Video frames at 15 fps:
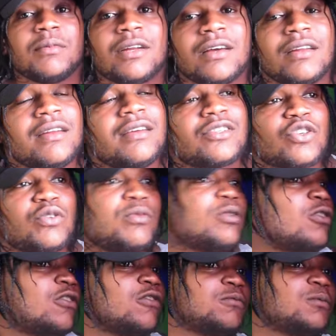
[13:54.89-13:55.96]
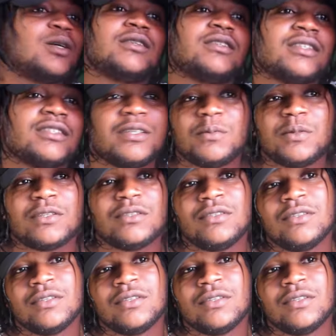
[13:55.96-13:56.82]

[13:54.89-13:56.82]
man. Ah, I did some love, man. You see me?